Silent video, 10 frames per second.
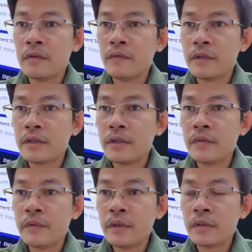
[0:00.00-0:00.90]

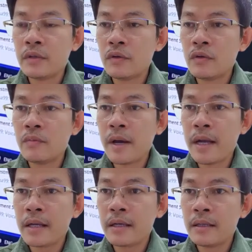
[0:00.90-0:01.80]
Firstly, we need to go
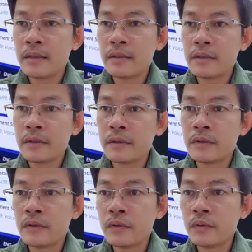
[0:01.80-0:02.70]
back
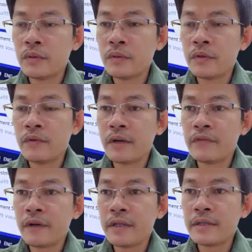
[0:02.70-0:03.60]
to the
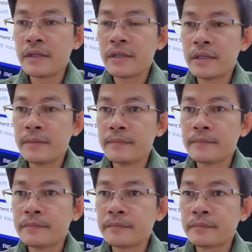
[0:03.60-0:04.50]
Wi-Fi setting
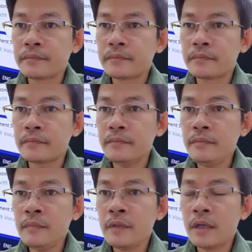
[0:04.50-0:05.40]

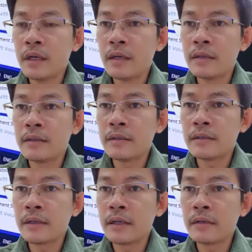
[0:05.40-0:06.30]
and
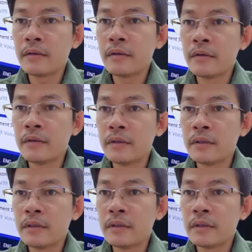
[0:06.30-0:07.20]
select on
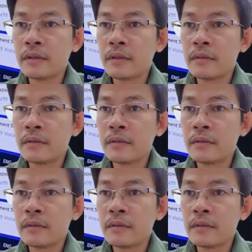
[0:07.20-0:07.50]
the